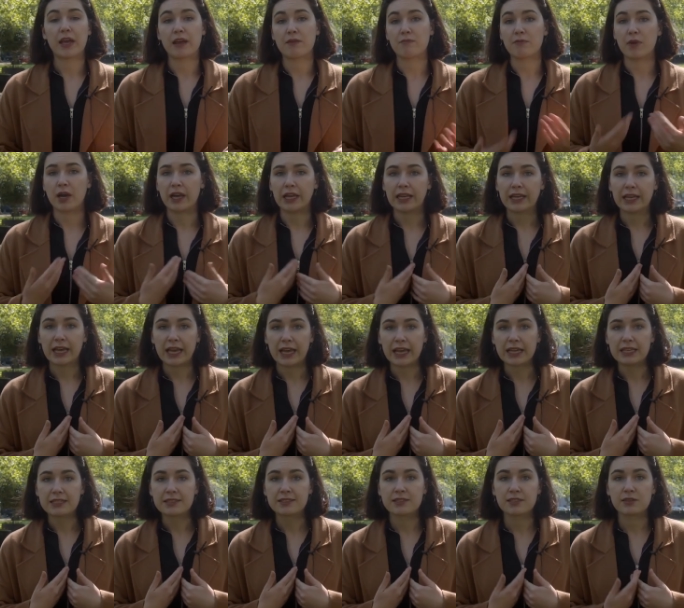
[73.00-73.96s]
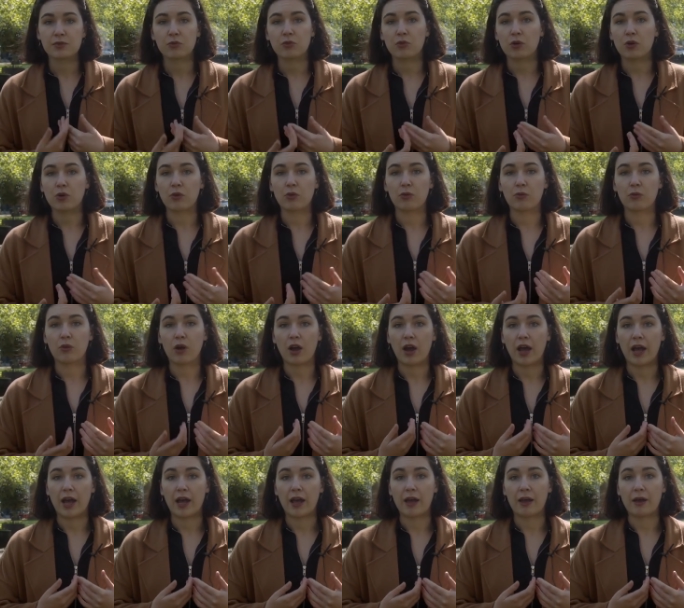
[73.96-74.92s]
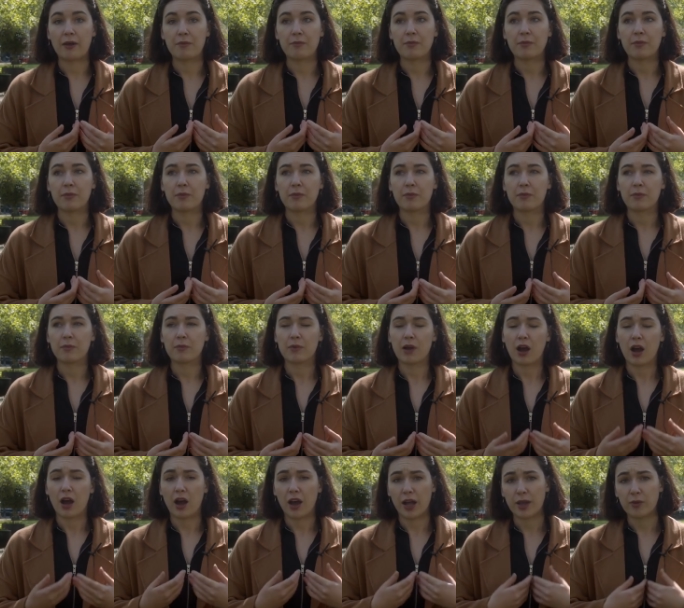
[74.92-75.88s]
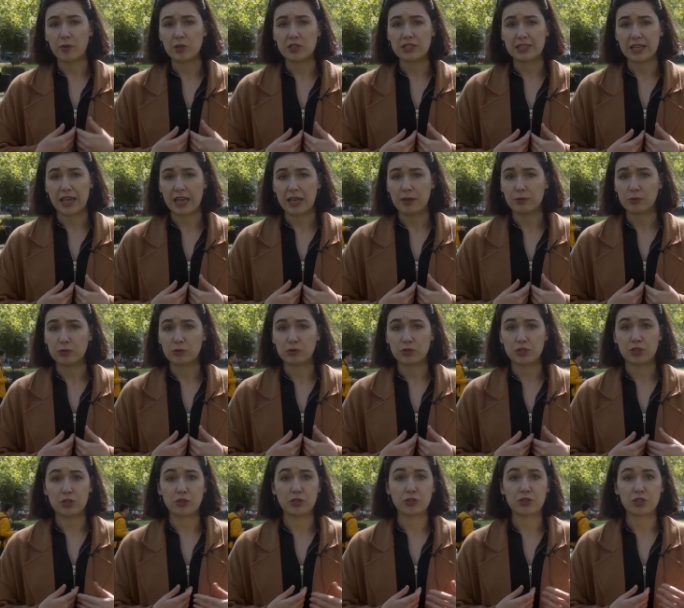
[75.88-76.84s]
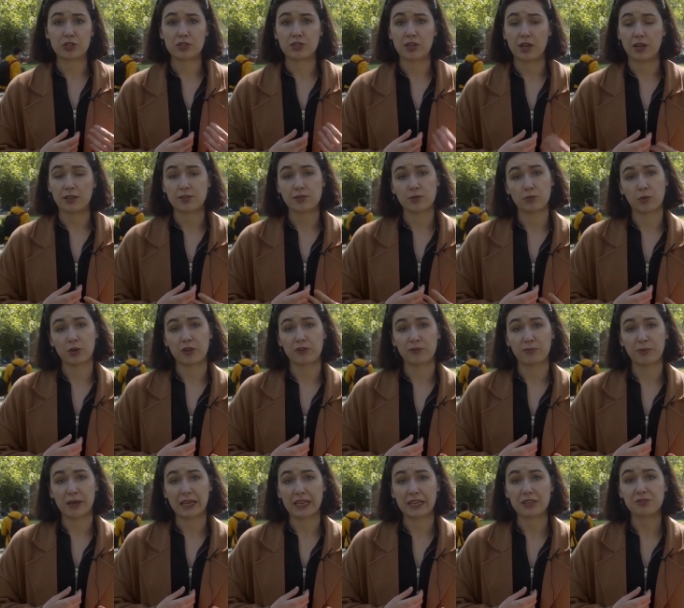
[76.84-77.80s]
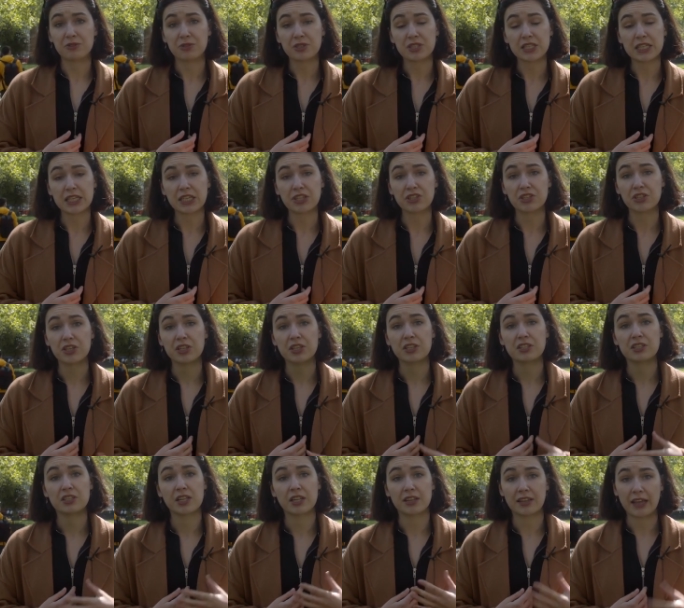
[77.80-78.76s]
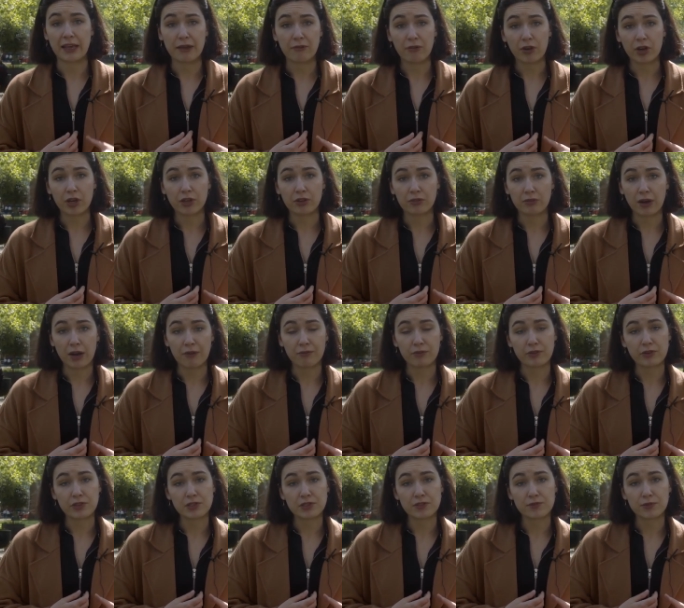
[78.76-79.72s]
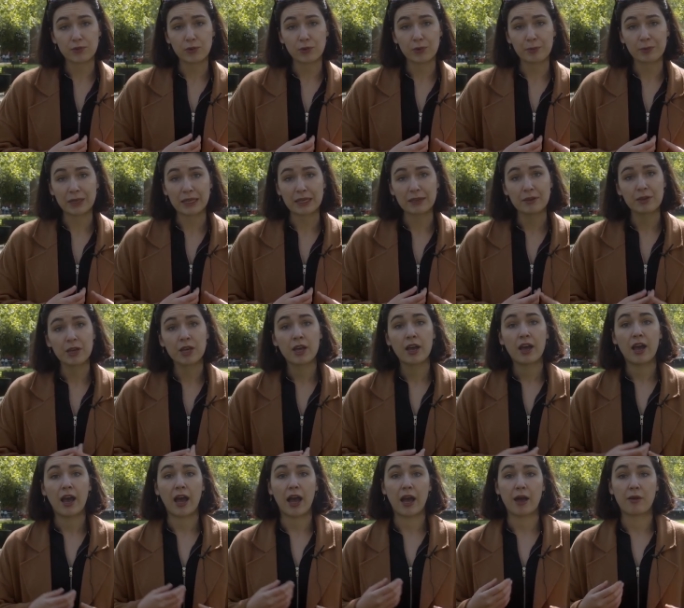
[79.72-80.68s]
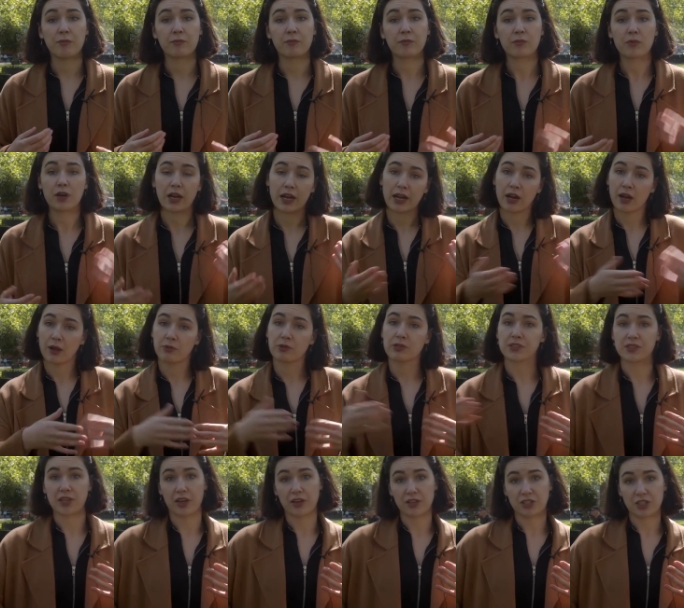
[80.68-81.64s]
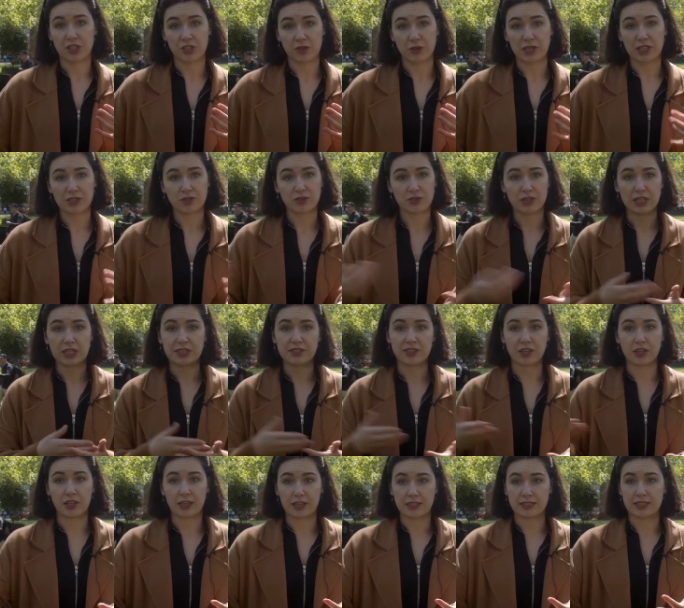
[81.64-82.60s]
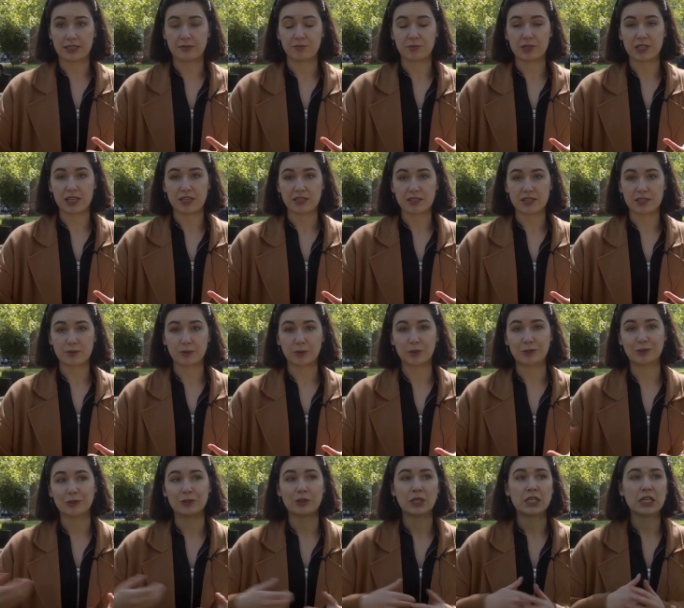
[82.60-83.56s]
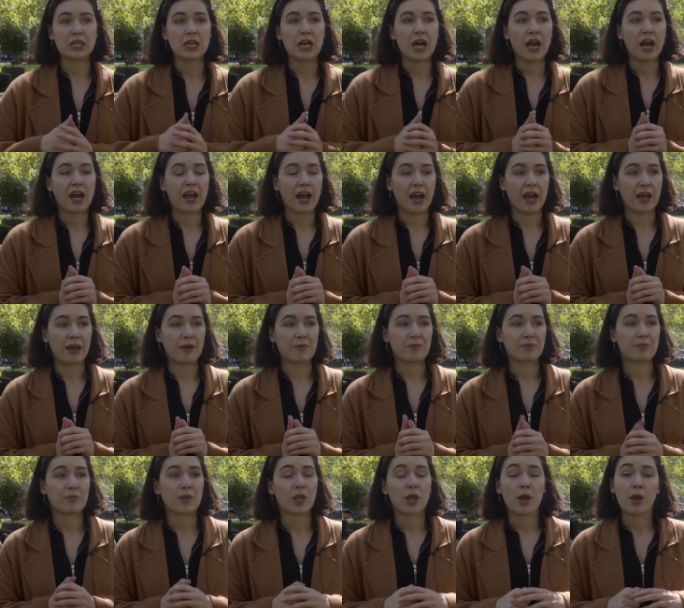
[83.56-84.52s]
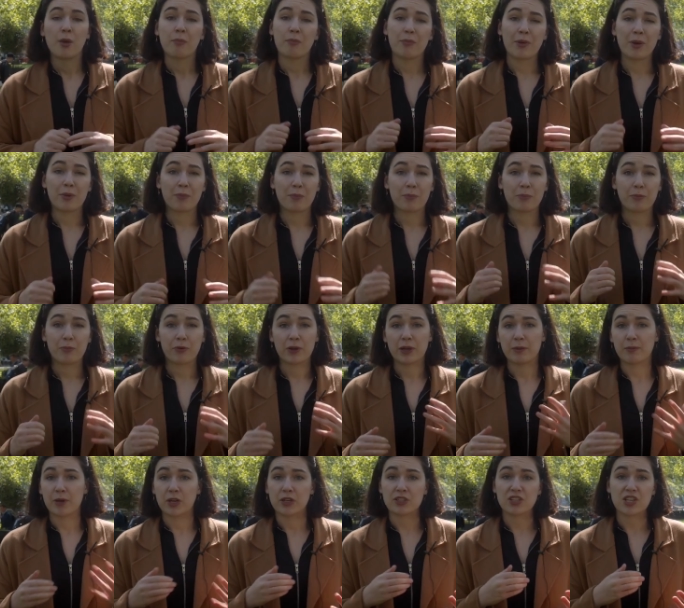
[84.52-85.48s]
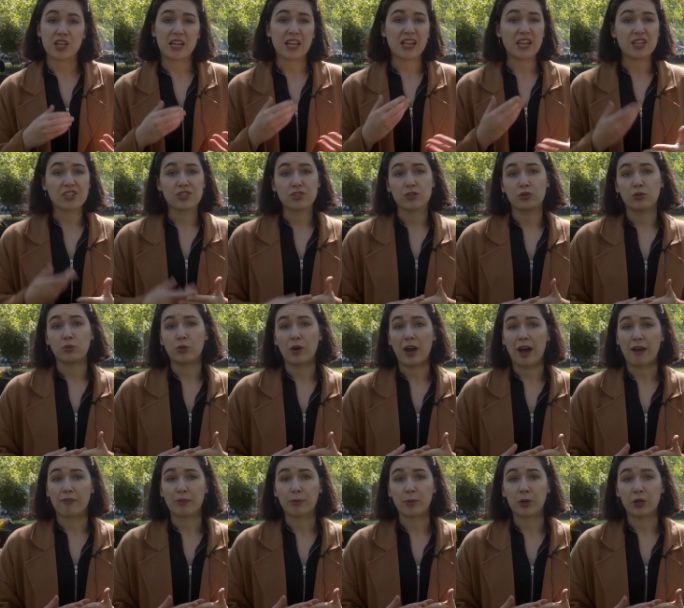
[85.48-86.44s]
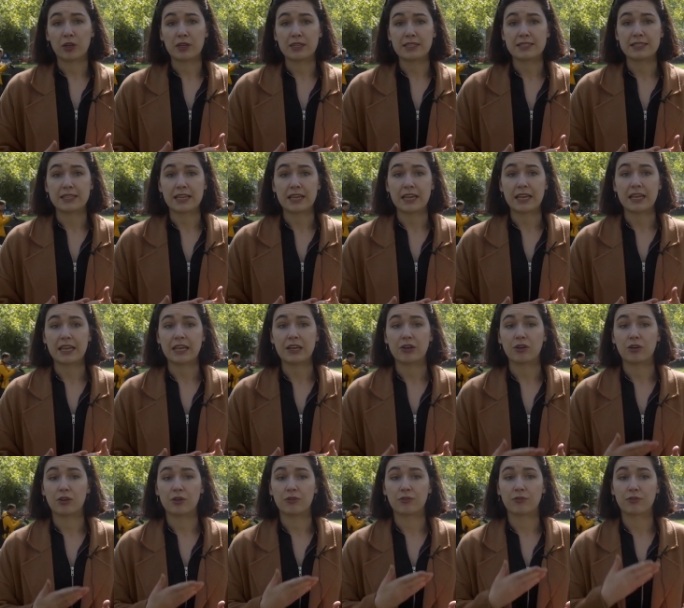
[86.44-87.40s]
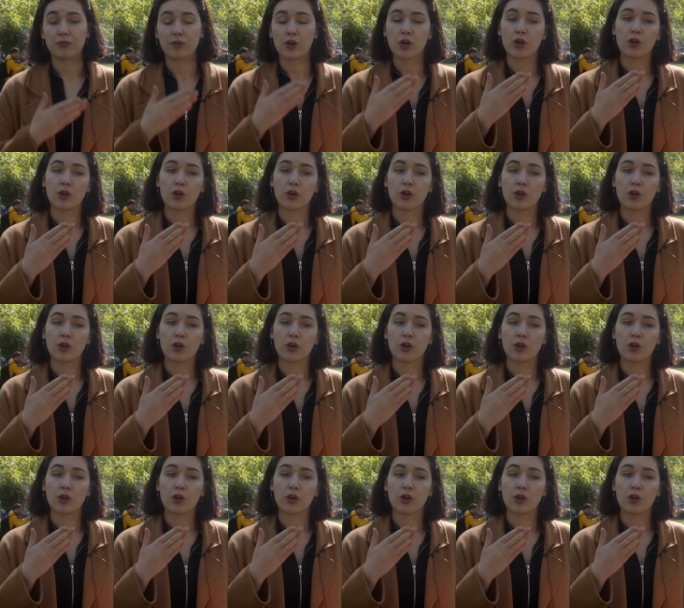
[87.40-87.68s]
In my case, I was able to just ask one of my history teachers and they wrote the reference for me. And I was going to do history, so that seemed sensible. But pretty much each school will have a policy of